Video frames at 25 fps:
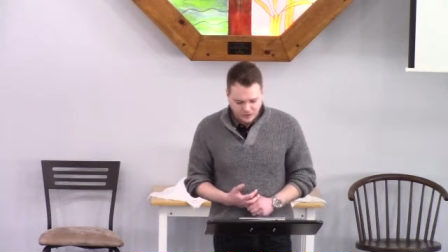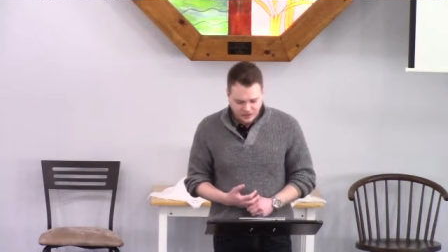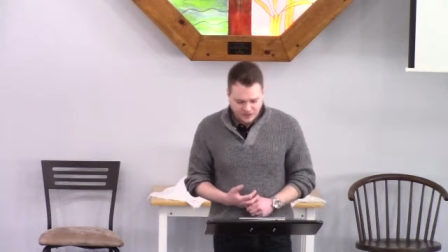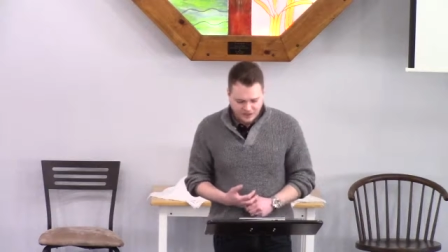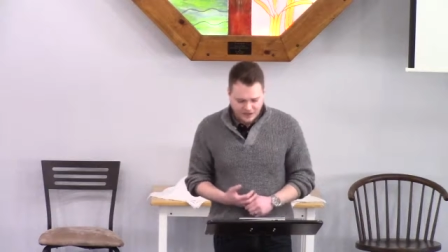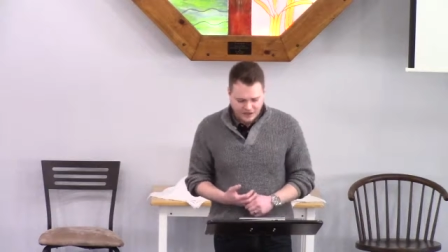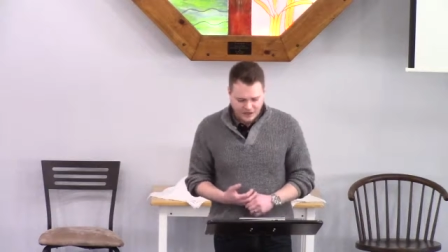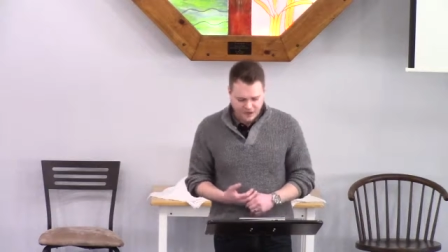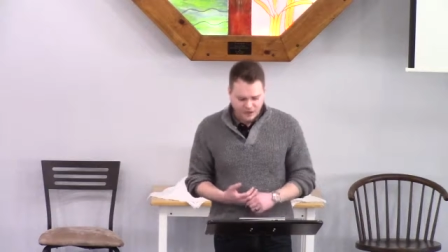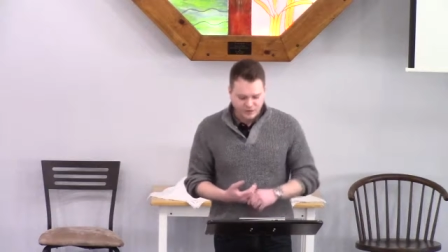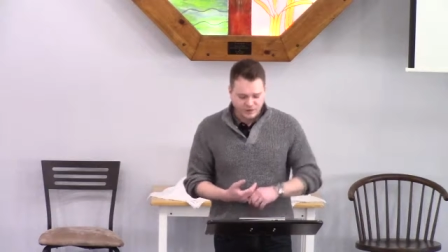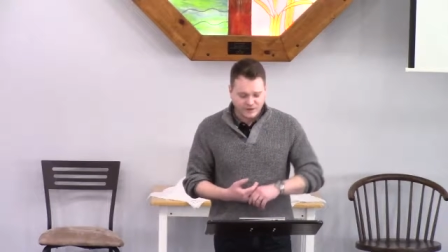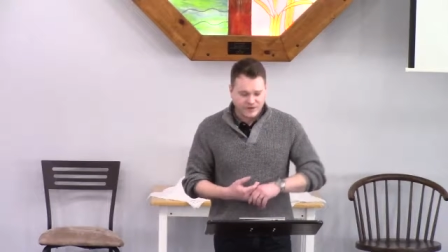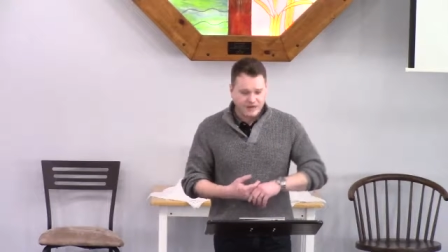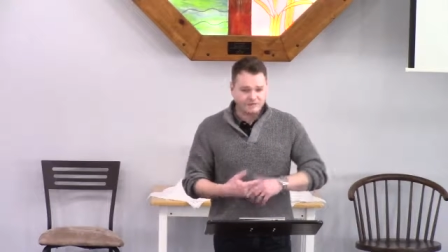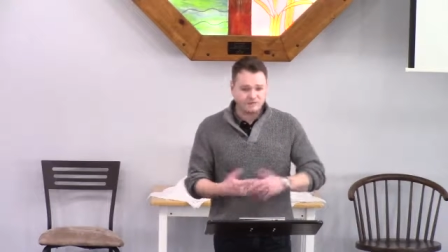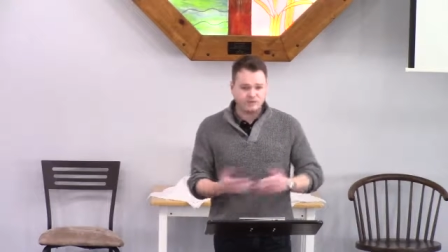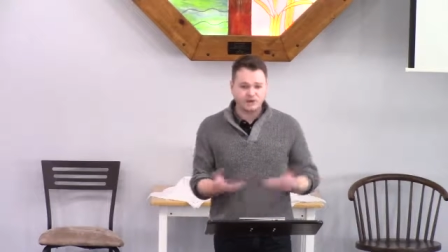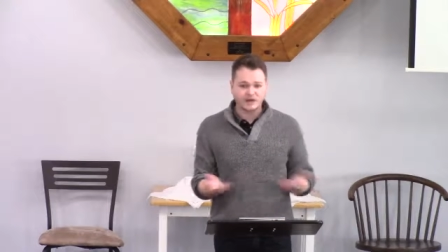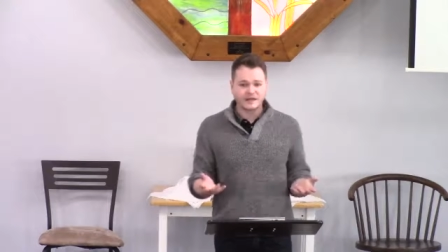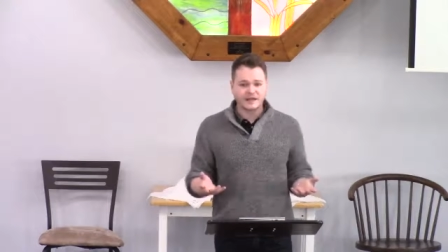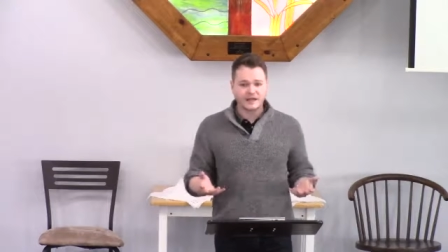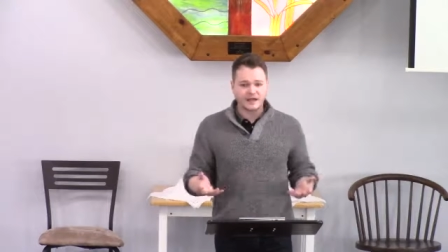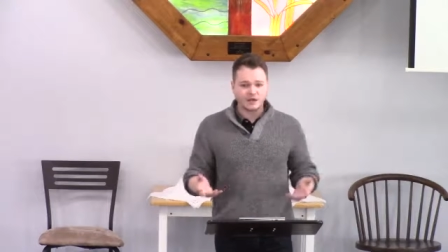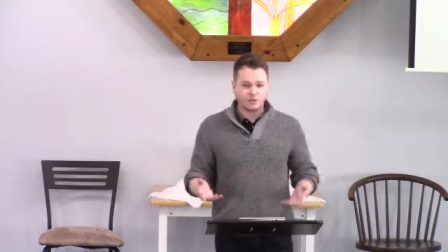that he would
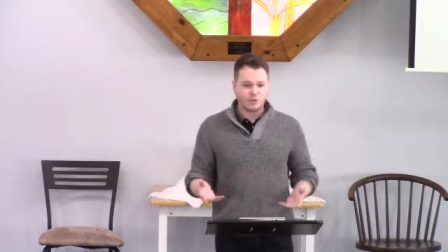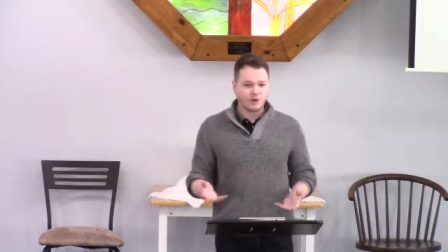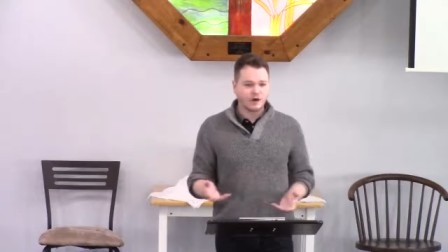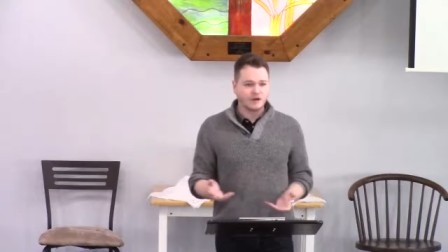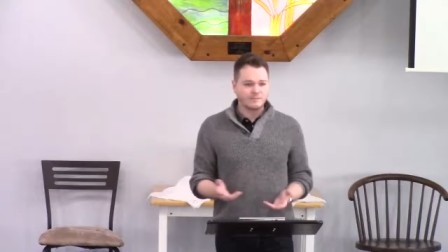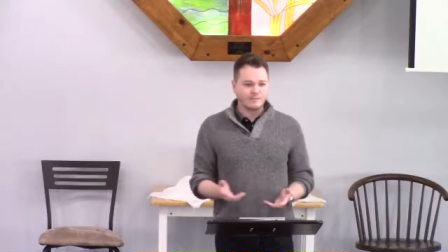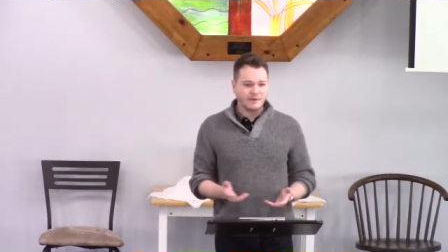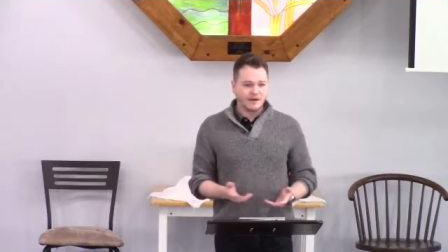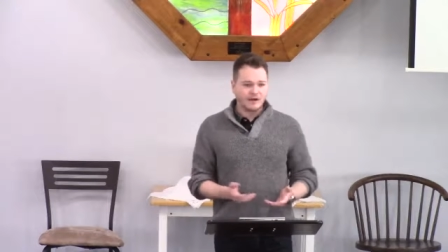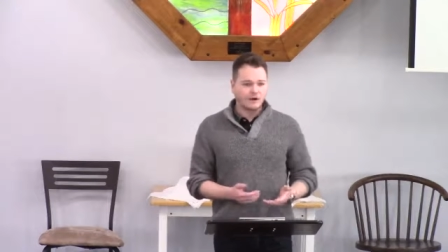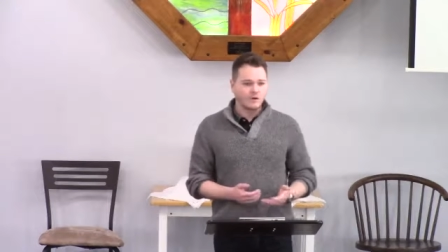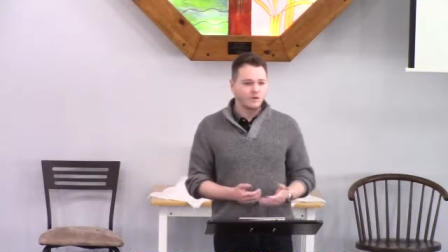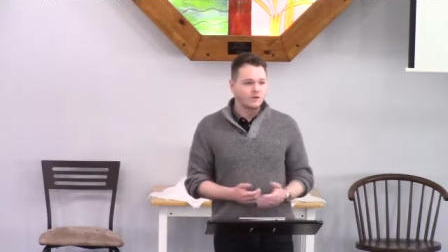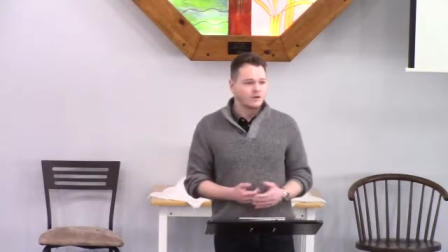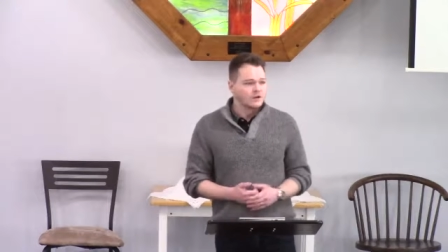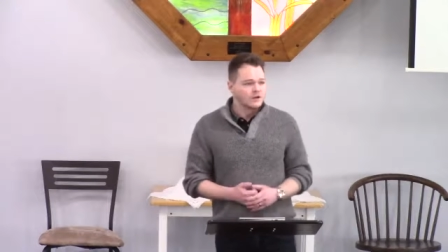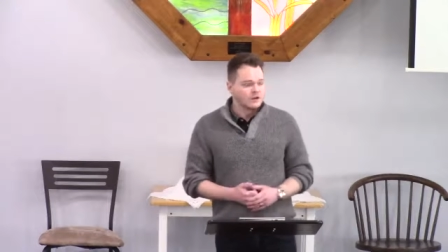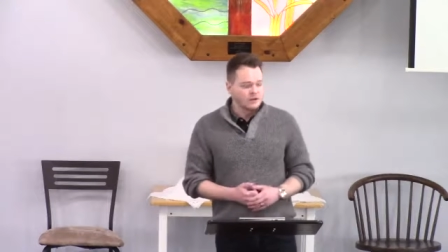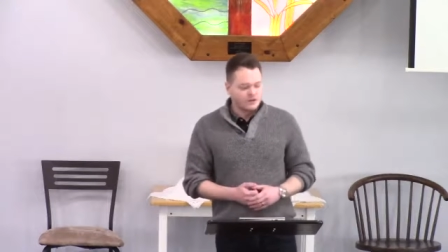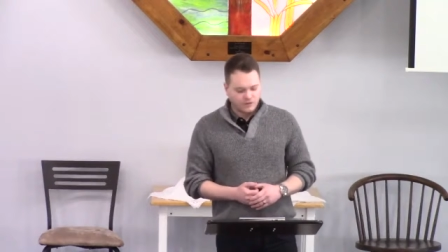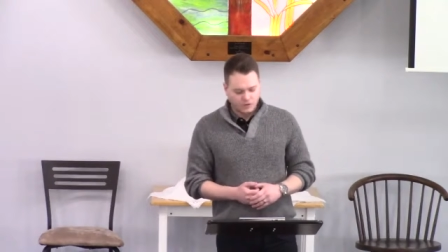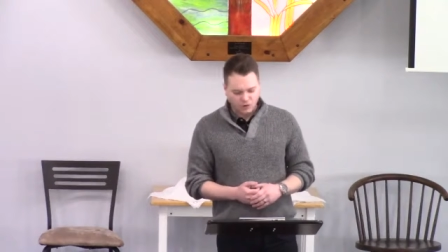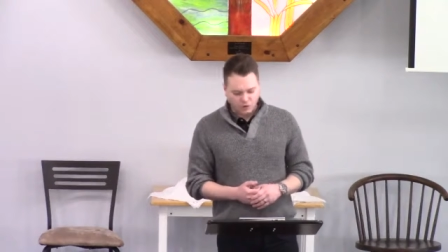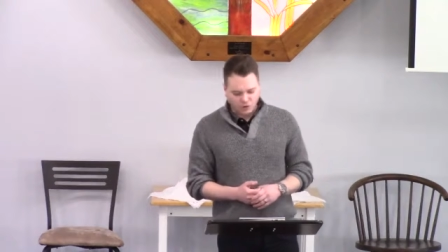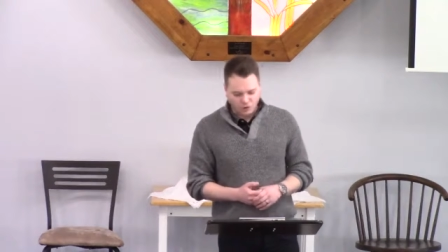never again wipe out
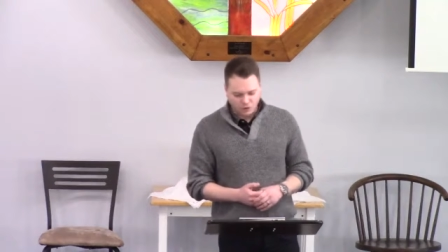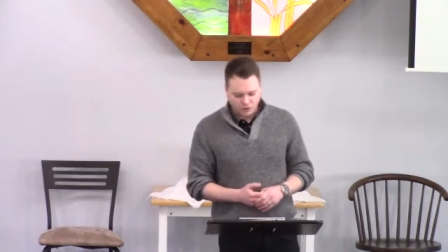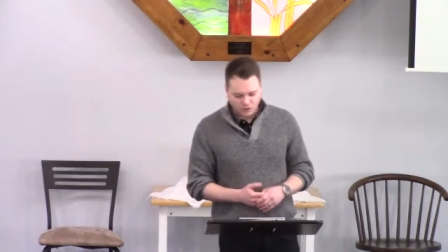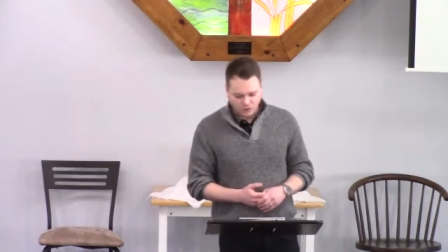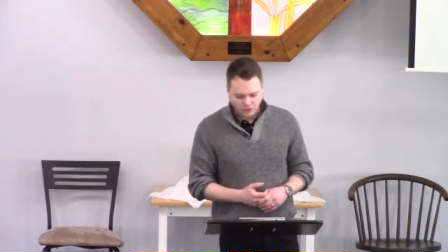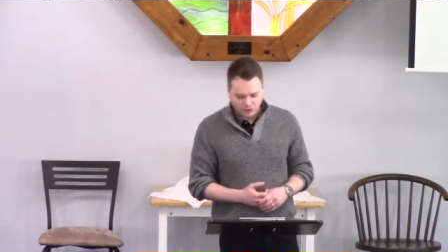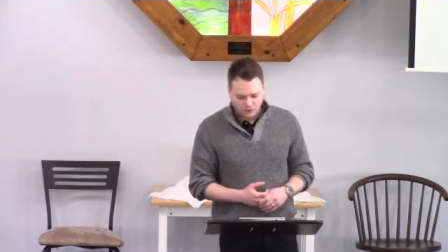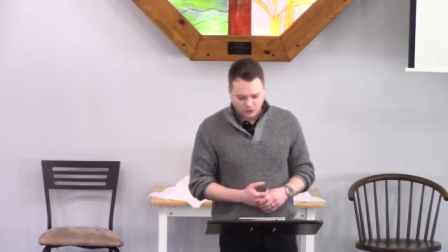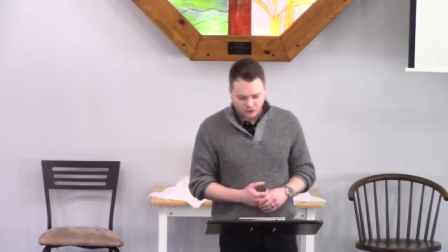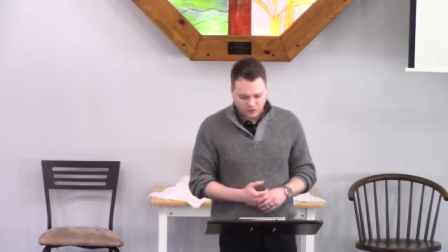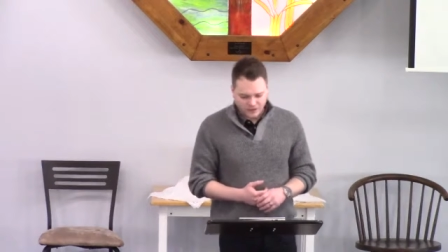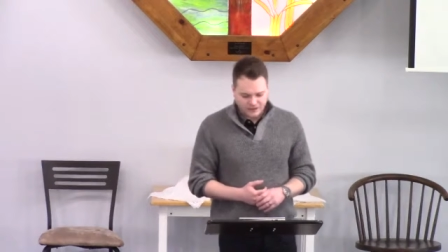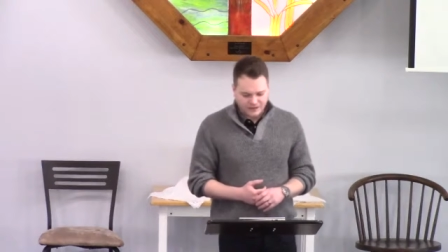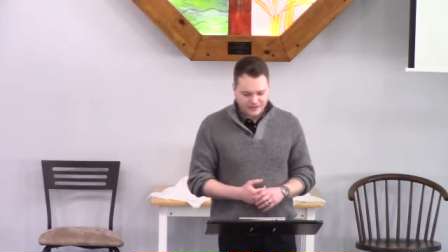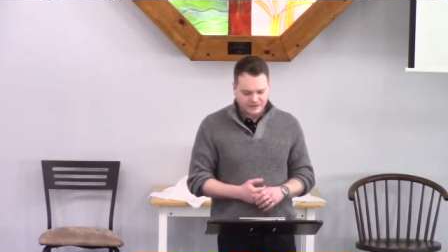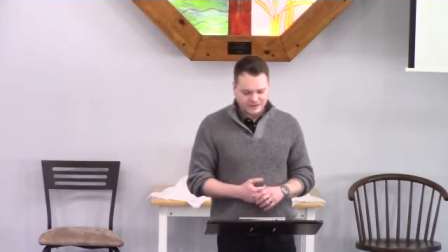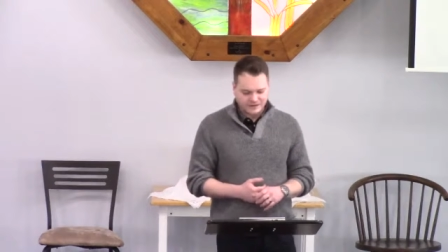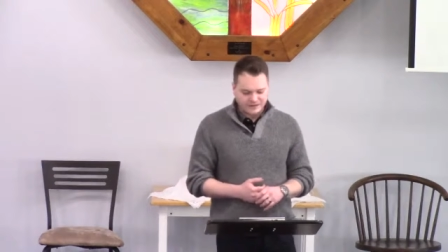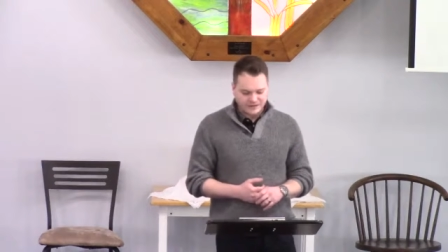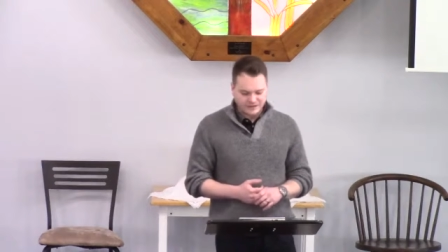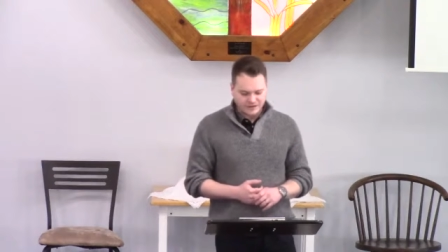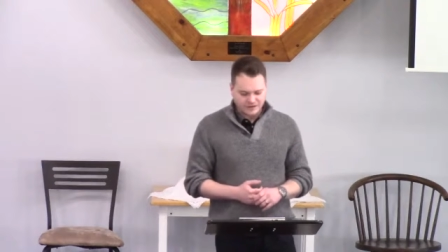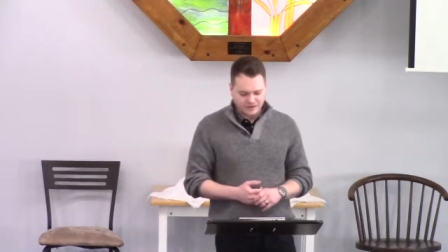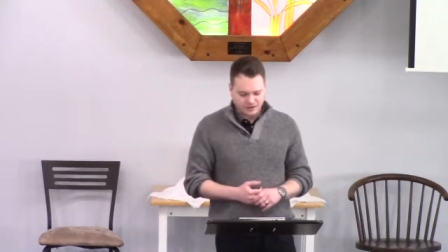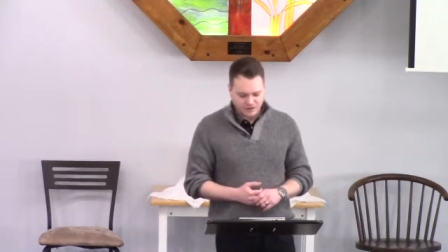the whole earth like he
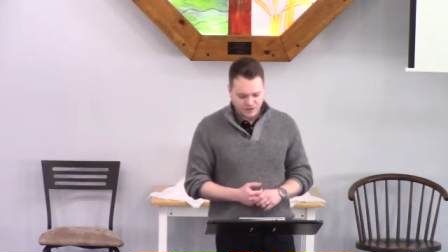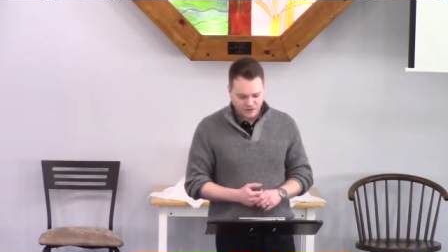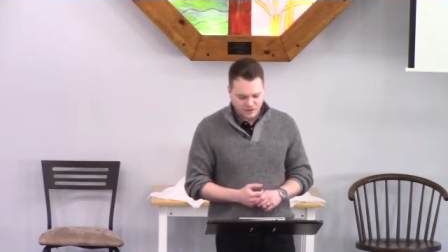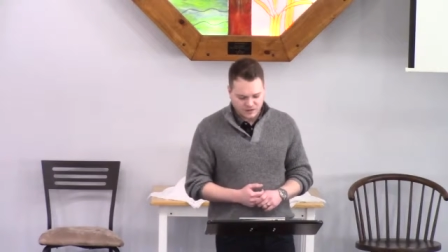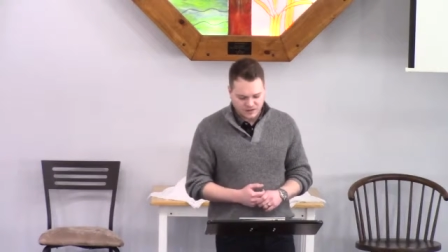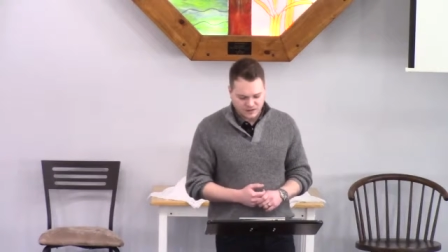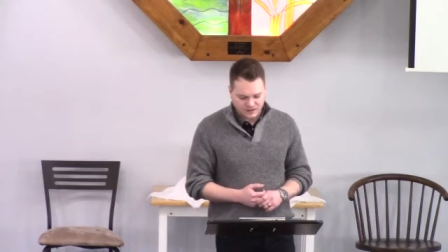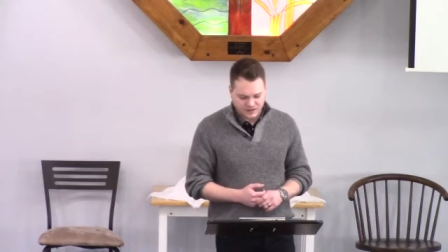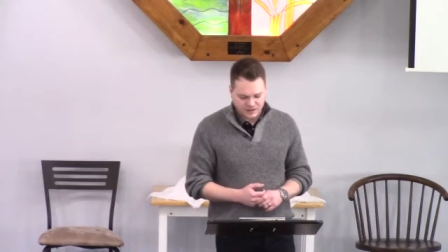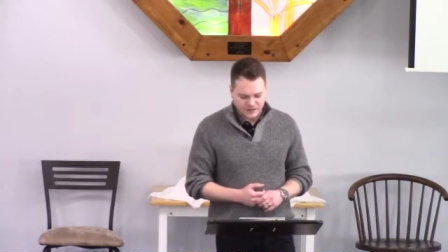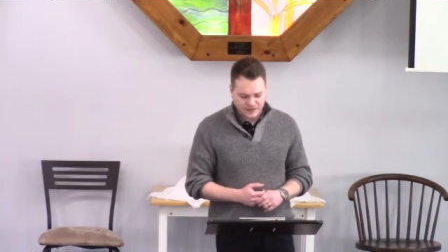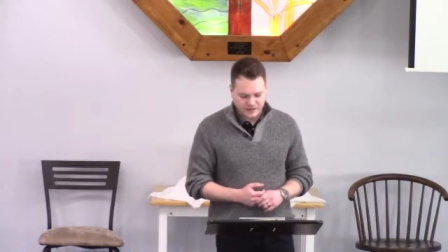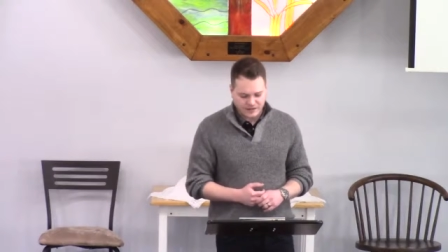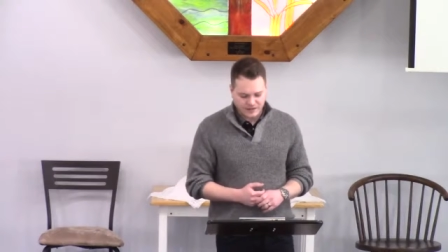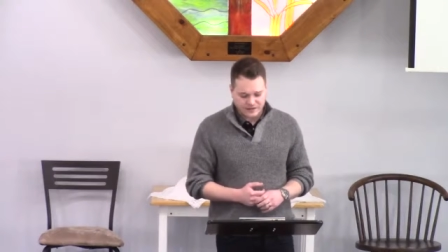did in Noah's day.